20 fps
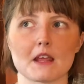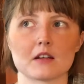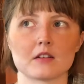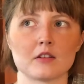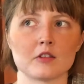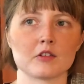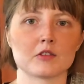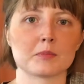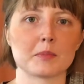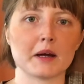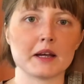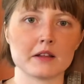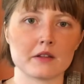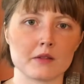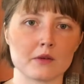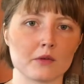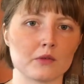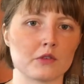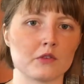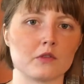
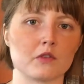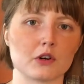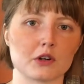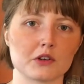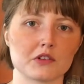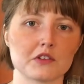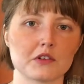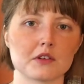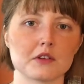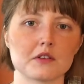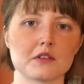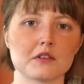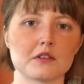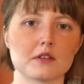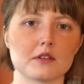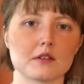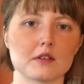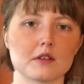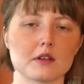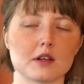despite those
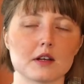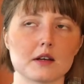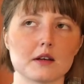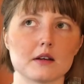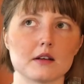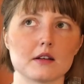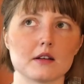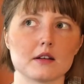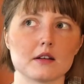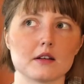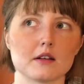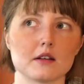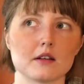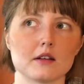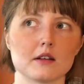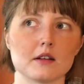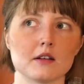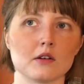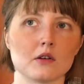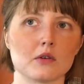verses,
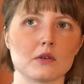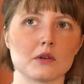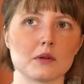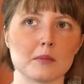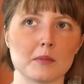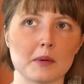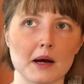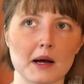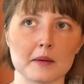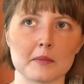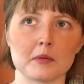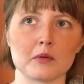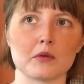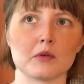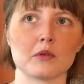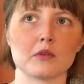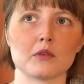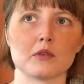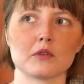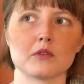you know, in the
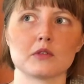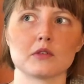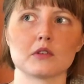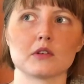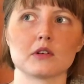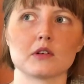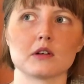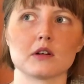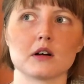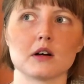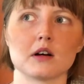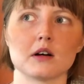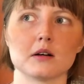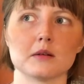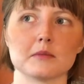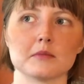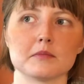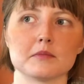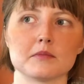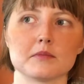Bible,
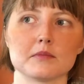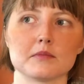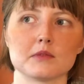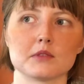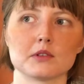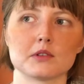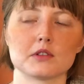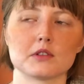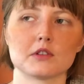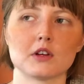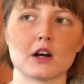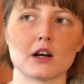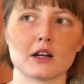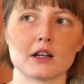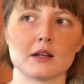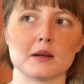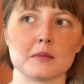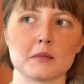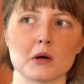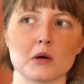
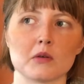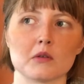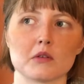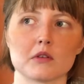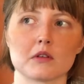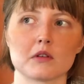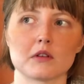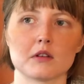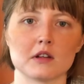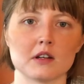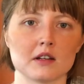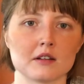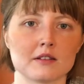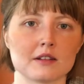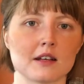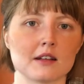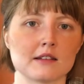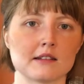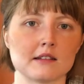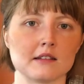talking about the
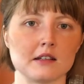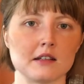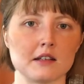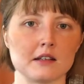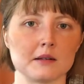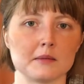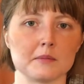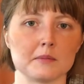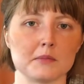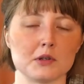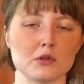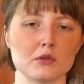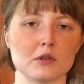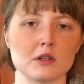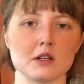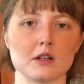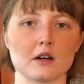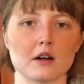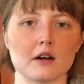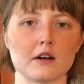necessity and
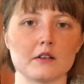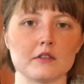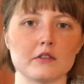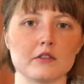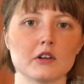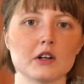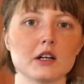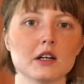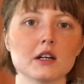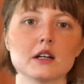beauty of,